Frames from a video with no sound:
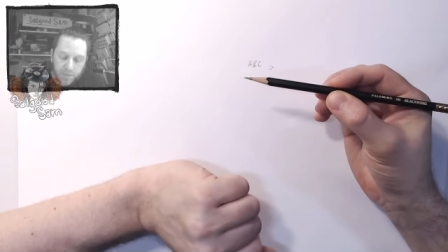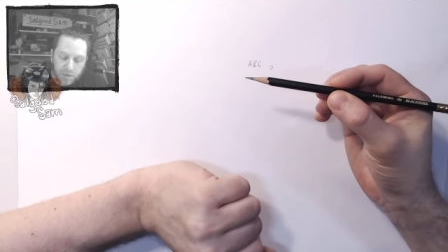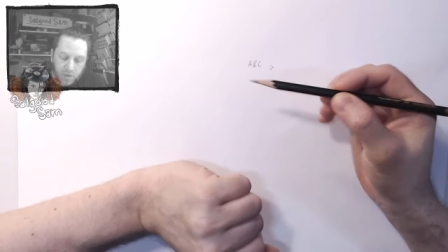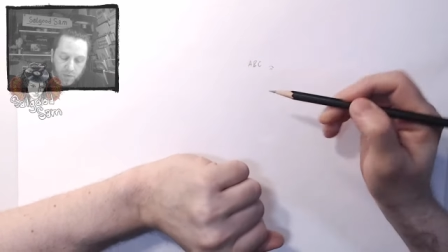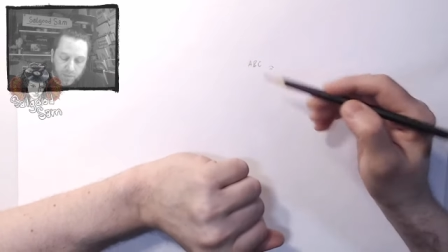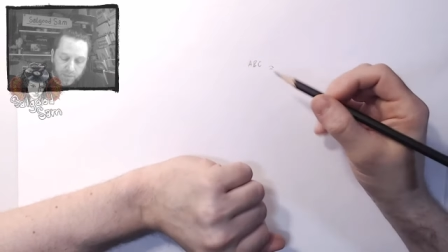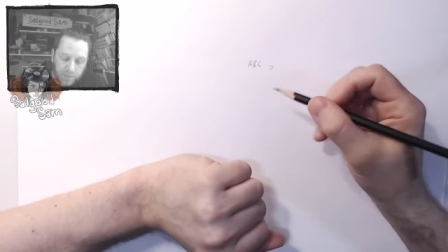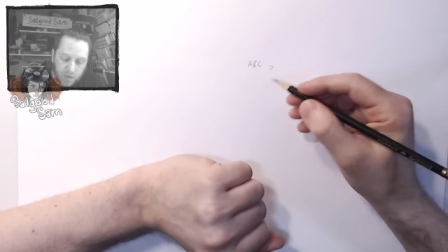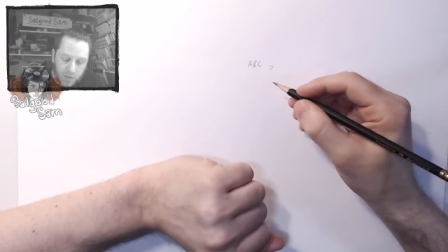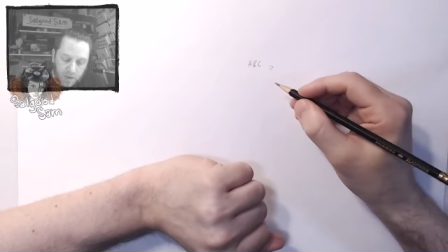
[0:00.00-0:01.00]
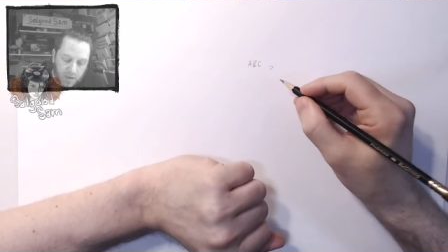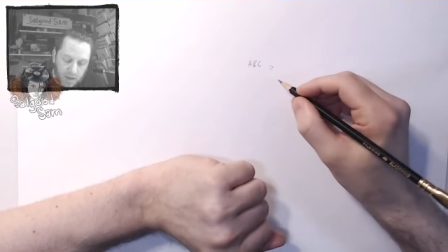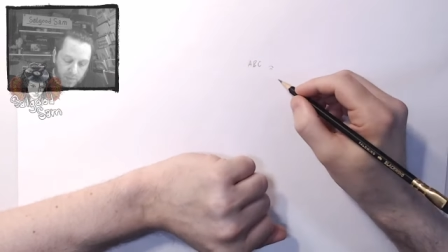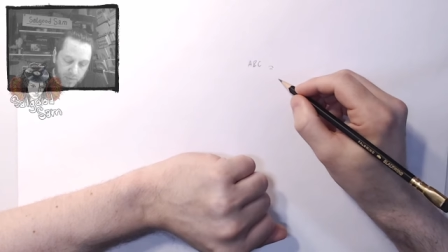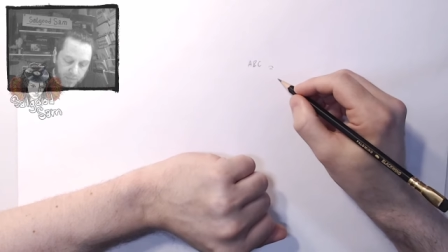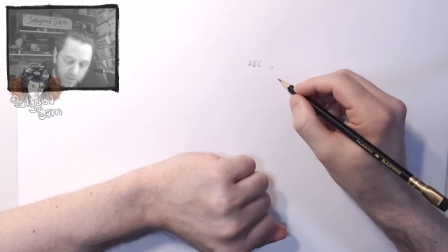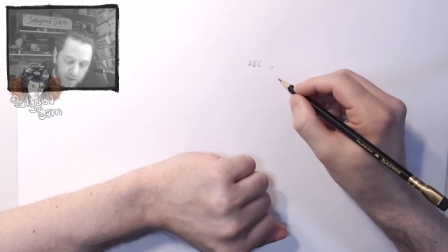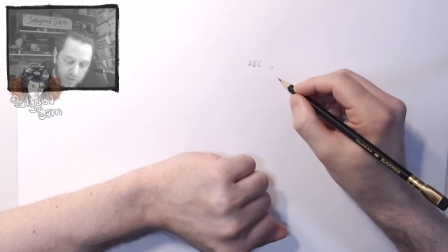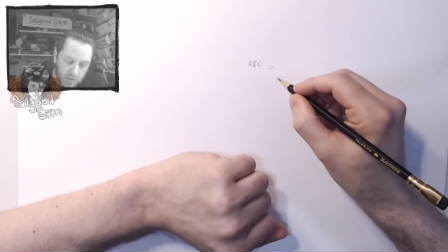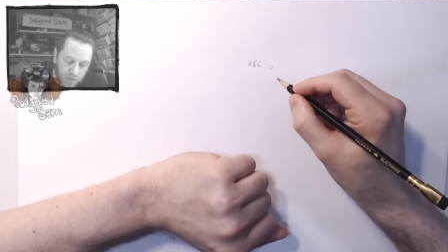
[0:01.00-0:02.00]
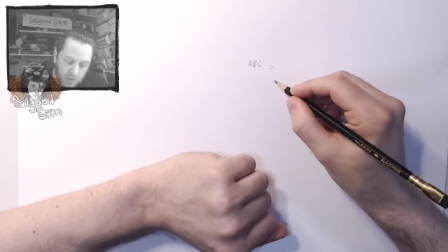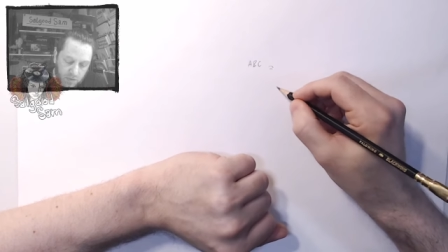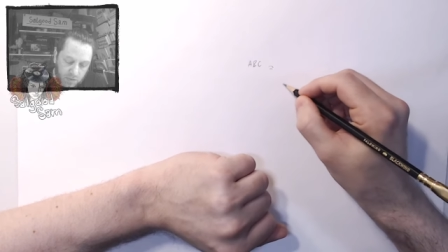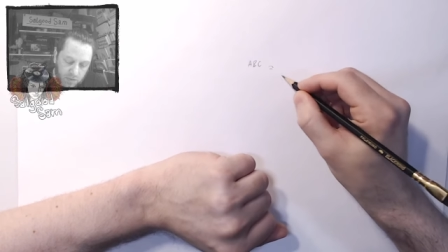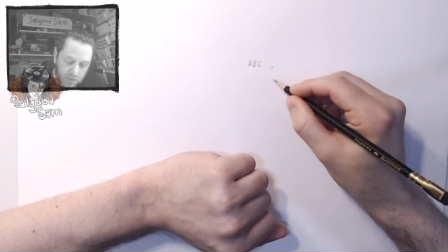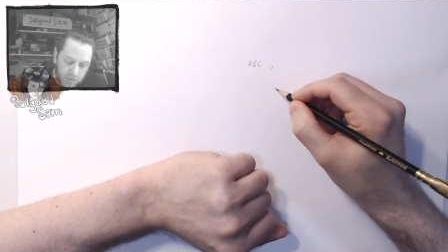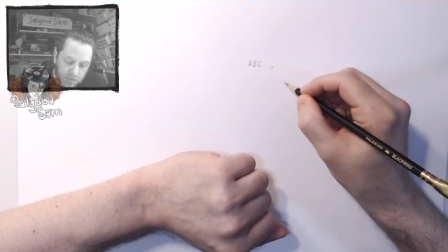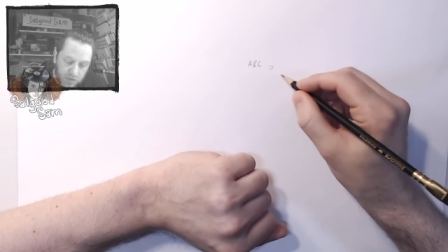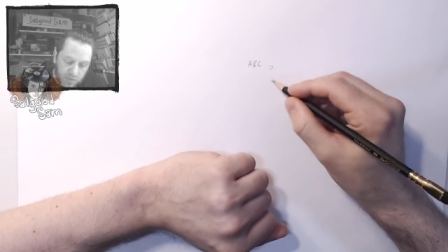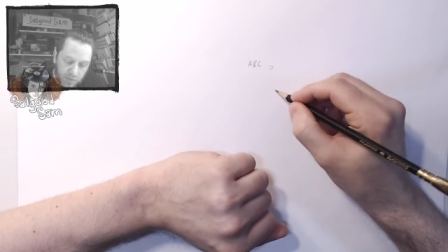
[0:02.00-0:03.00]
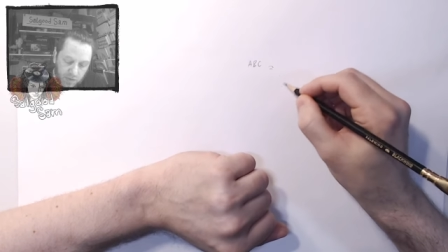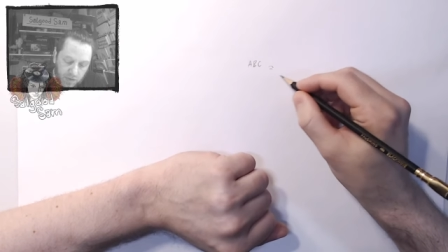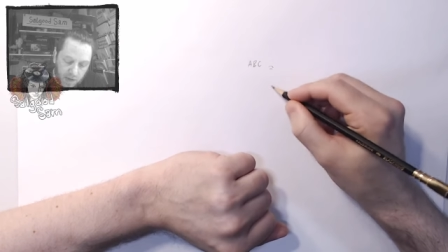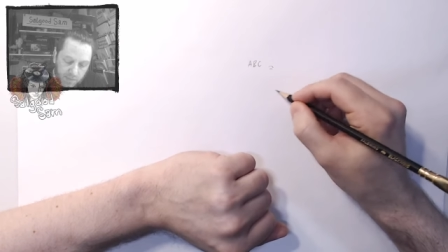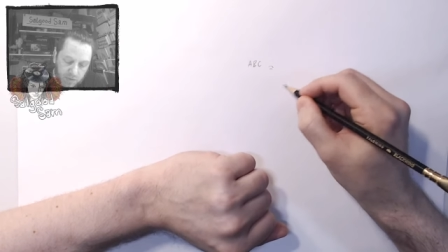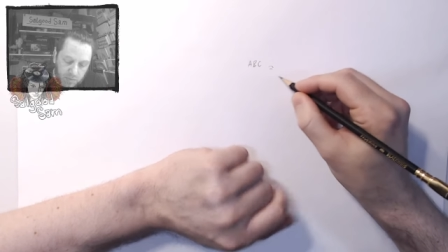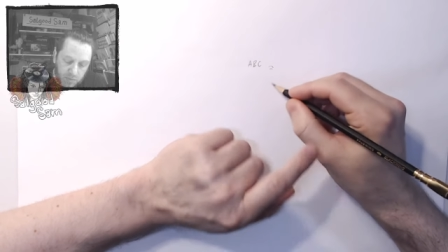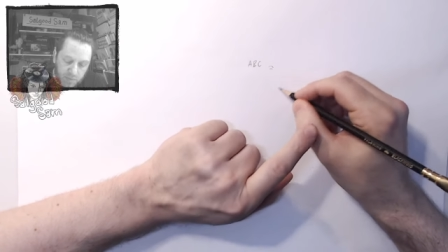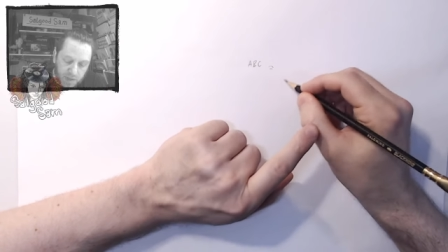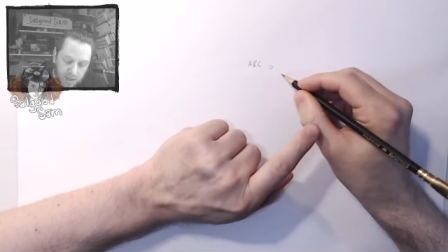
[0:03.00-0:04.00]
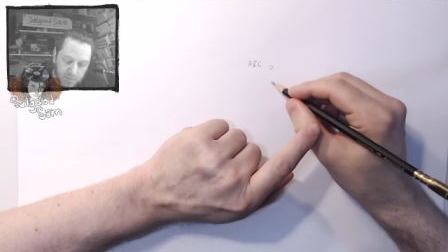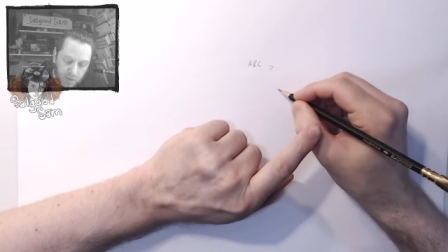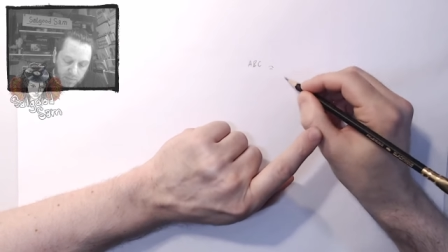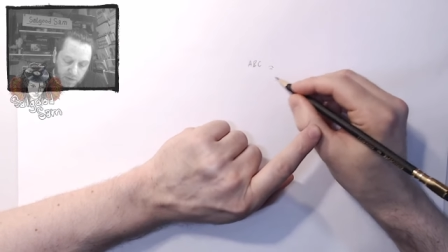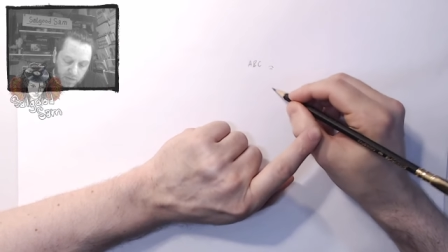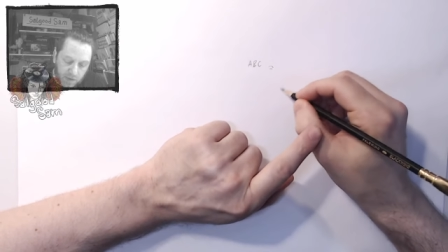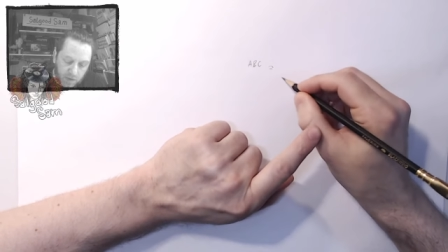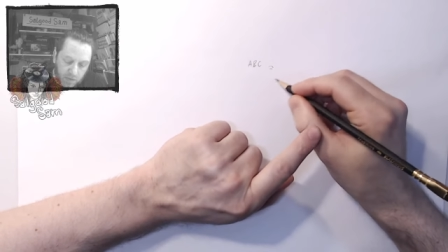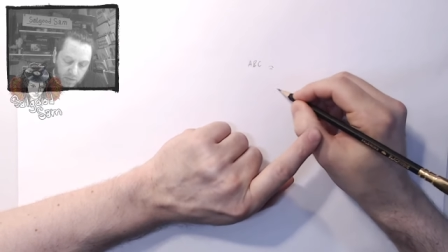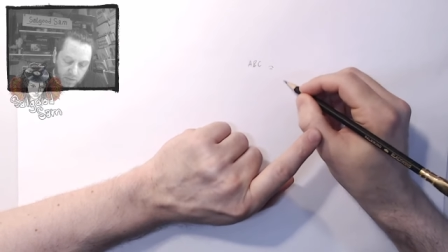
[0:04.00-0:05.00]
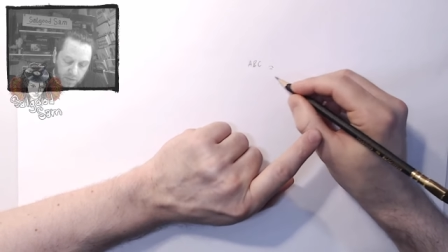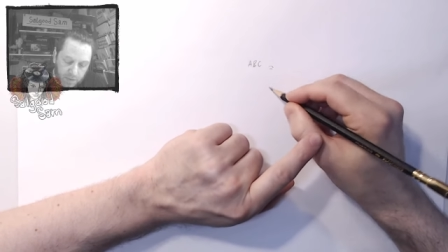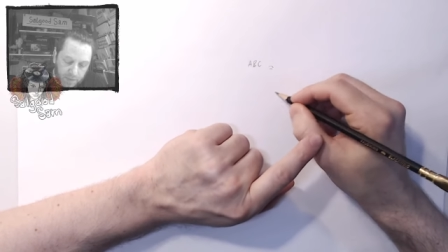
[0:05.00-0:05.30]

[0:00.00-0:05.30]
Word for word: So give me an example. If I do a circle, just with the comfortable movement I can make with my fingers,